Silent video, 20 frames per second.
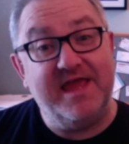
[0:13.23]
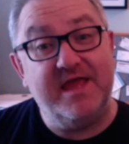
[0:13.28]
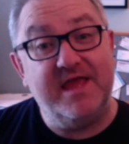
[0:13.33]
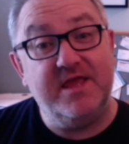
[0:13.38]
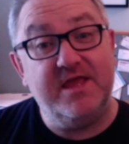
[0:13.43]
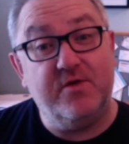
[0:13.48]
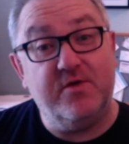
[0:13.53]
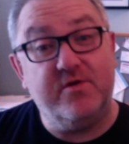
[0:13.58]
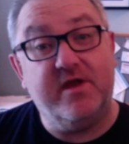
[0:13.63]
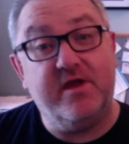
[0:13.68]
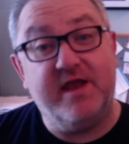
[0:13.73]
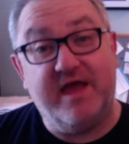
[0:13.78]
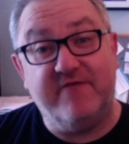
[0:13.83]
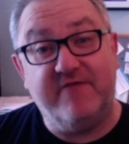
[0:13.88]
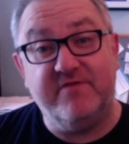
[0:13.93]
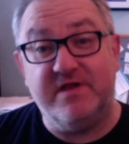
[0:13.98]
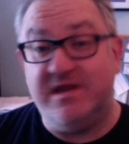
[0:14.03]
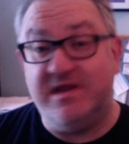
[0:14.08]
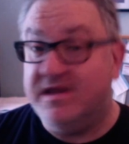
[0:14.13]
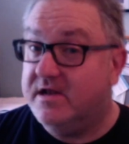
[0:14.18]
you're going to have a
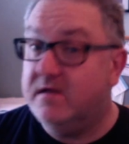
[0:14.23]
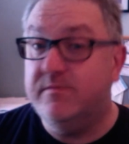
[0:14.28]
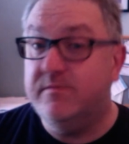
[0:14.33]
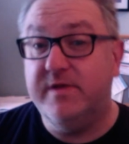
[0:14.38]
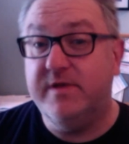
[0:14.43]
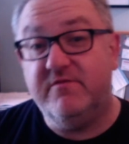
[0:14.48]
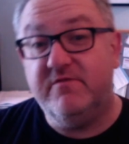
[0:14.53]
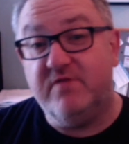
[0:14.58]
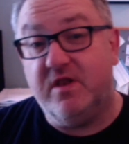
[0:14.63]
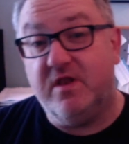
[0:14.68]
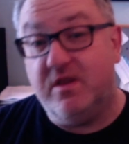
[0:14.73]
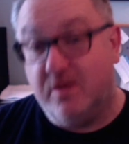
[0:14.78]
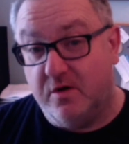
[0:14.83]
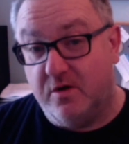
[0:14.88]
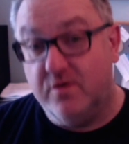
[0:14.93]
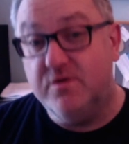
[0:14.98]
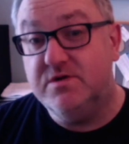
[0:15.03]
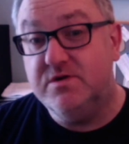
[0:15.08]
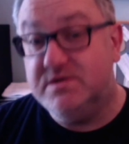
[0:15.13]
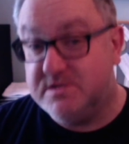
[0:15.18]
little bit of a
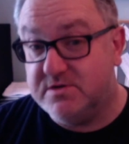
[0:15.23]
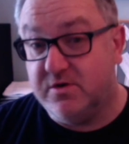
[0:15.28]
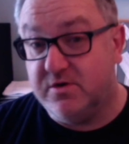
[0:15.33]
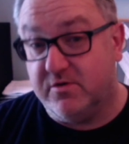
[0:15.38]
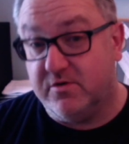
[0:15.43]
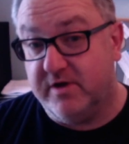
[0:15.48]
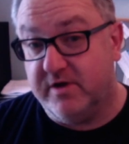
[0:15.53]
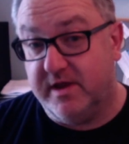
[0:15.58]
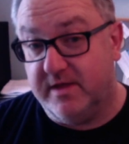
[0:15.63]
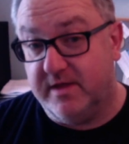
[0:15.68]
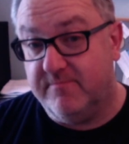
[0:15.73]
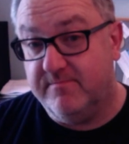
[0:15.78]
long story,